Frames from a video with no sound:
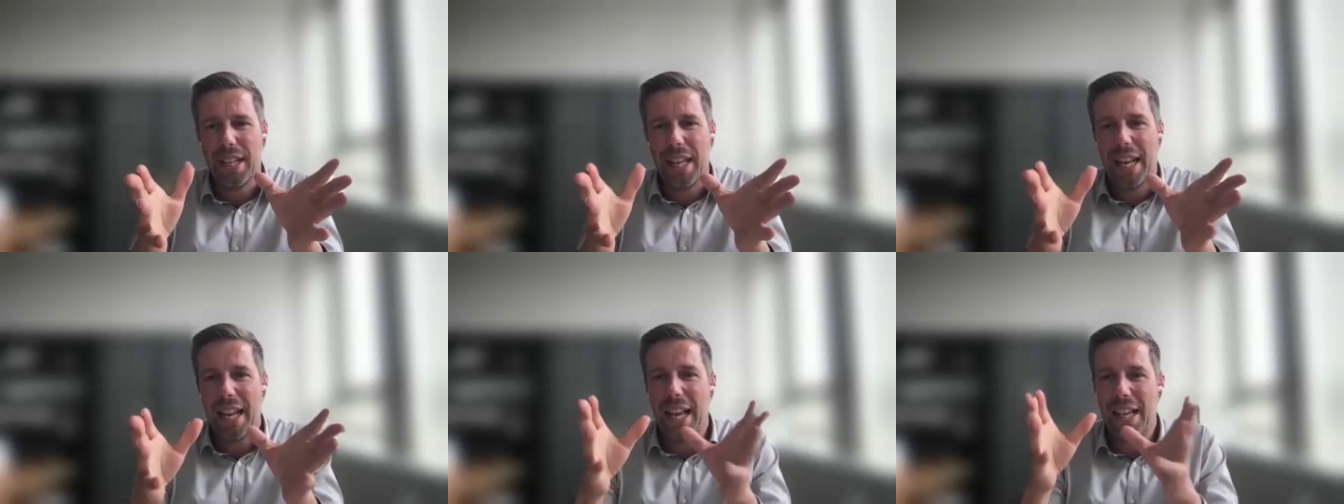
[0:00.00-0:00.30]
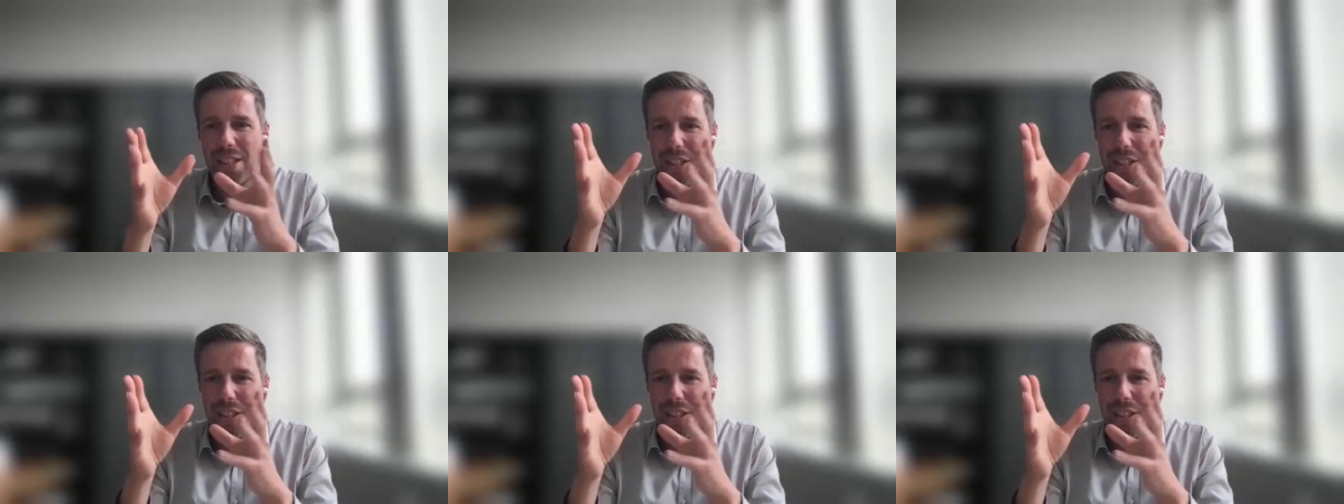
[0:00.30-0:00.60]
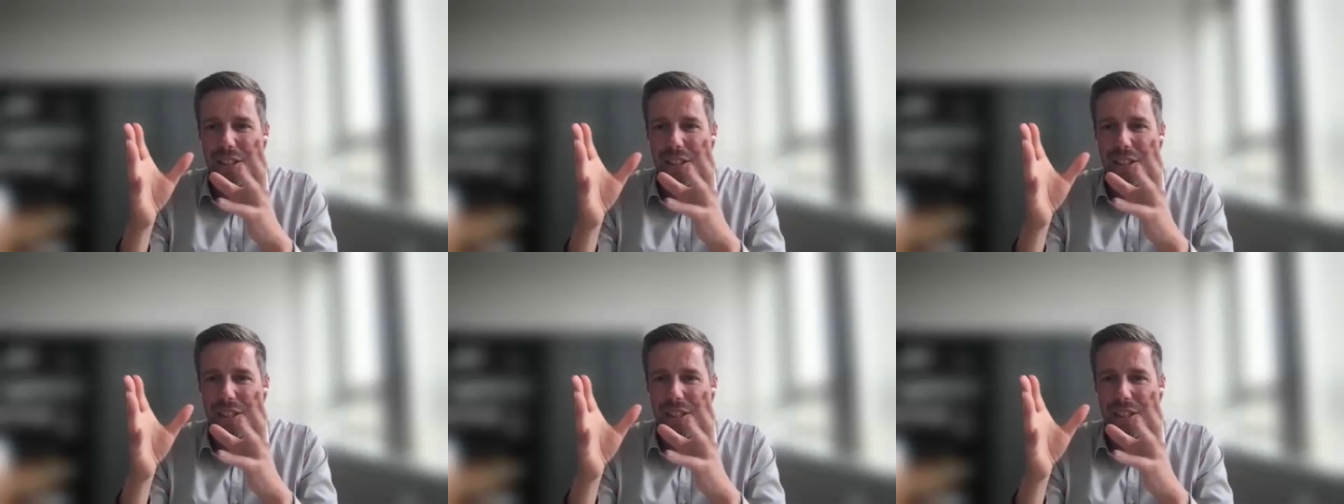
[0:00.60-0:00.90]
that has a
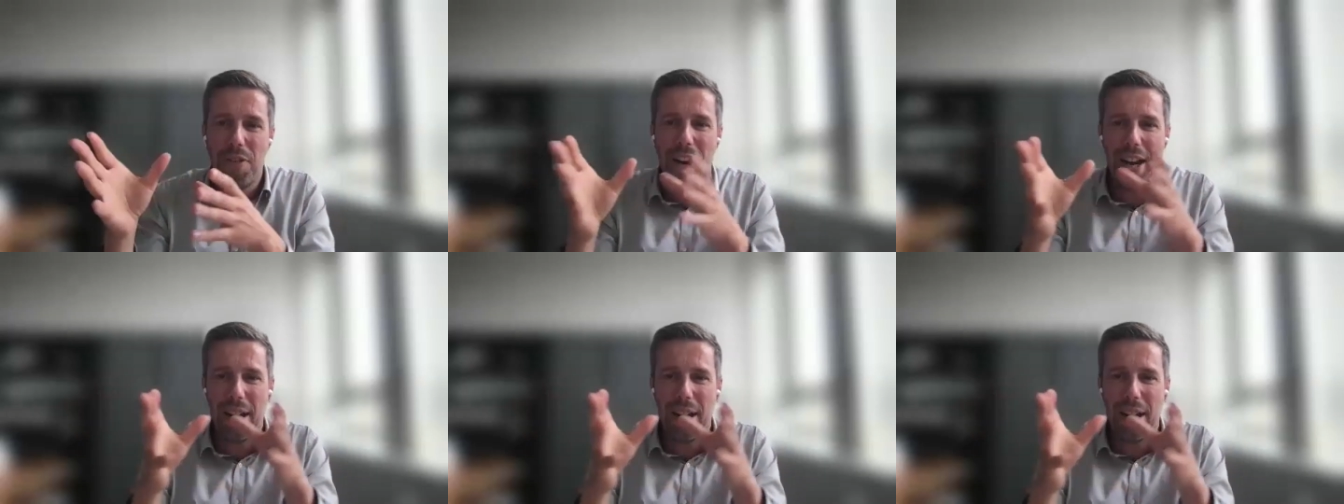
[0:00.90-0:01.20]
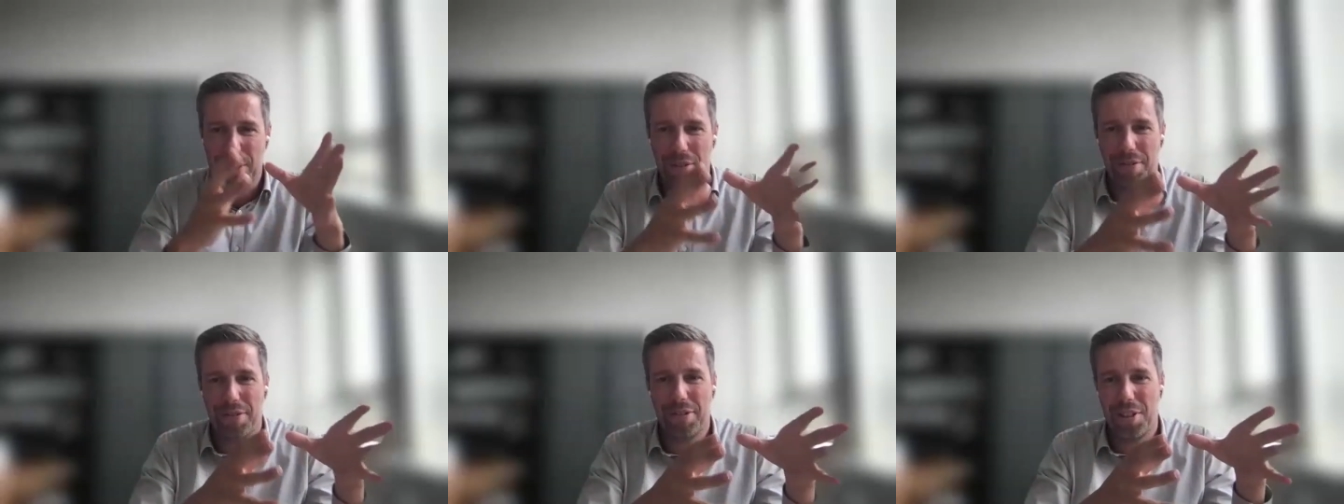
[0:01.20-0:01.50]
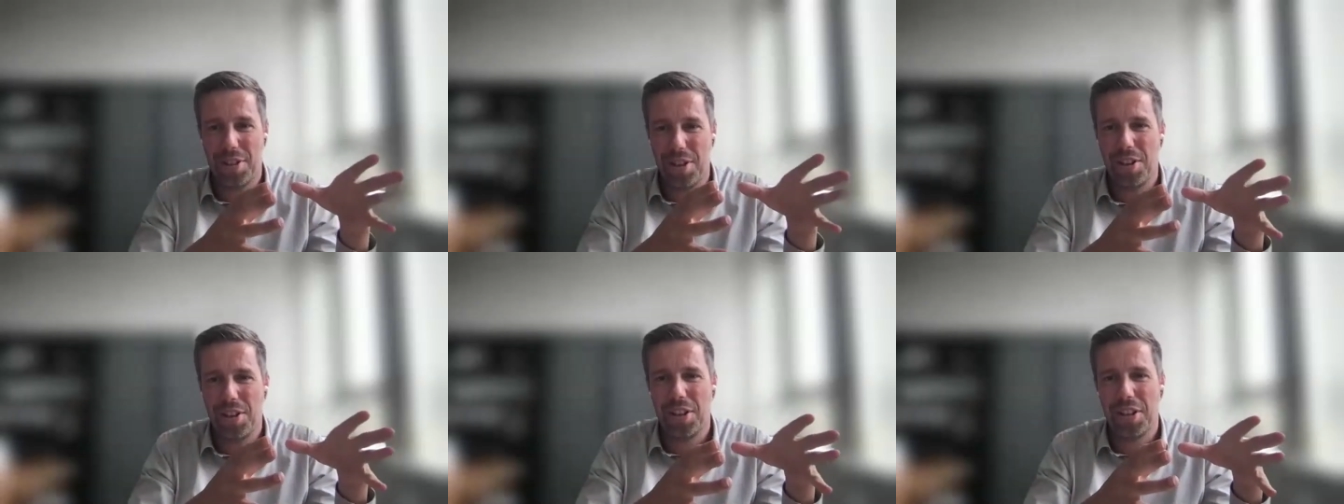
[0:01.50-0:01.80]
lot of slow
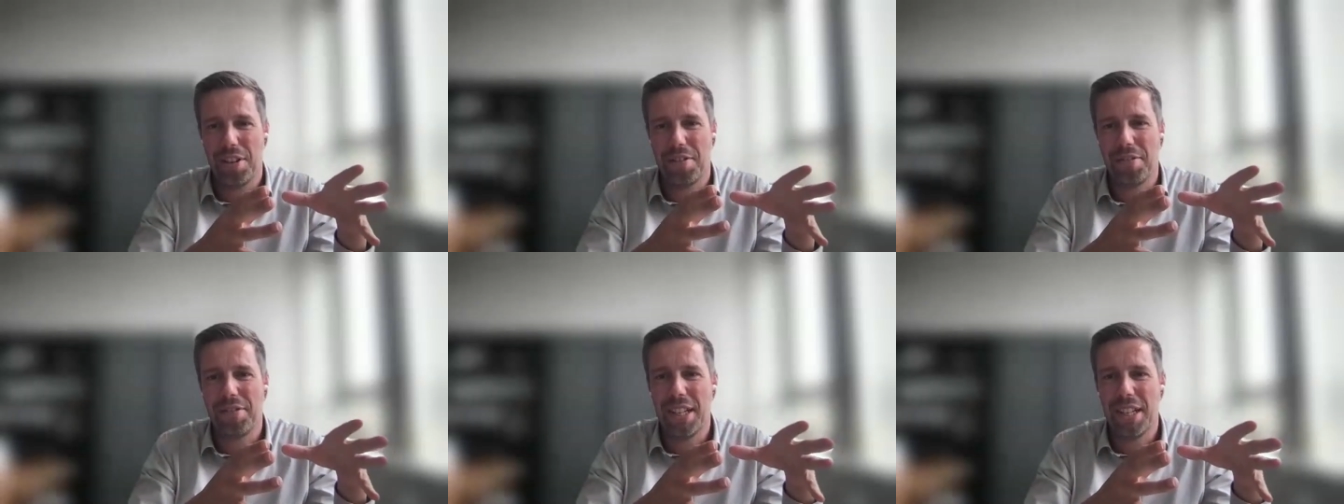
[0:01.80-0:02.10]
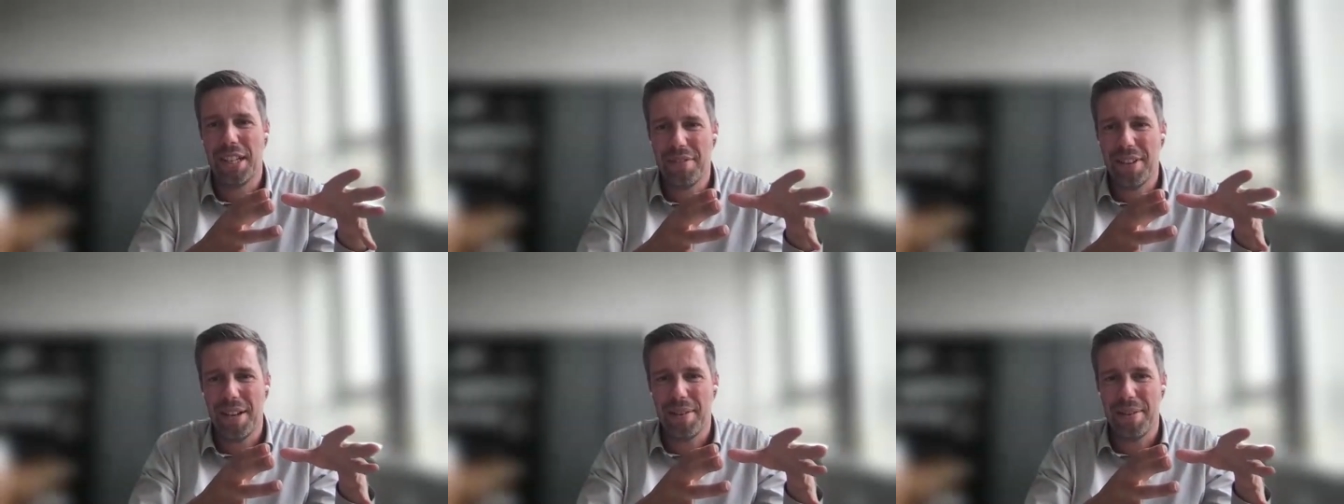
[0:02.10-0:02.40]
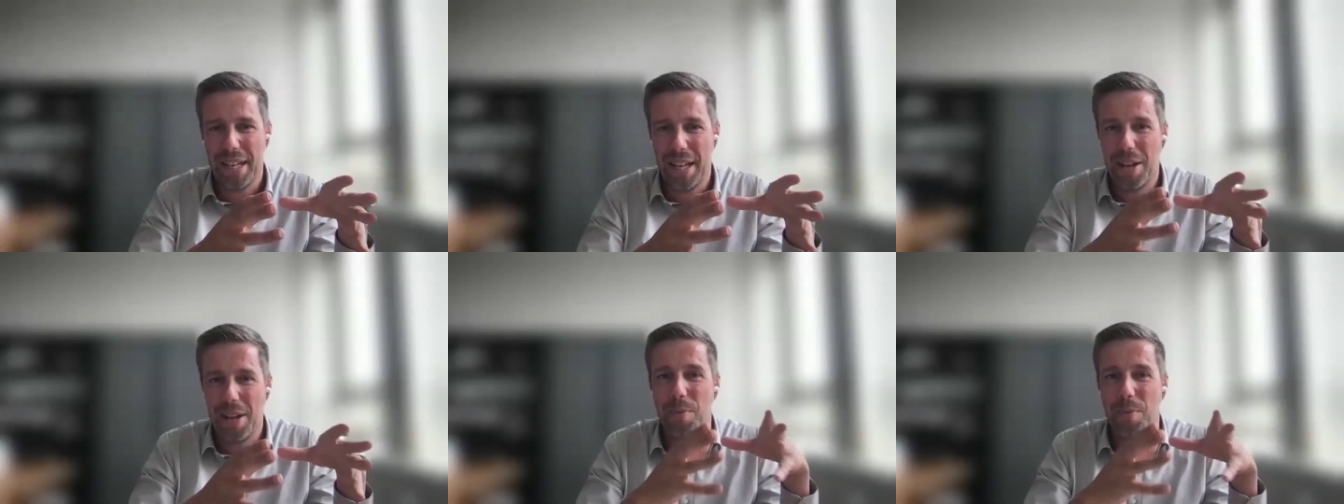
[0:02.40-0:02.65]
fibers or a lot of fast fibers,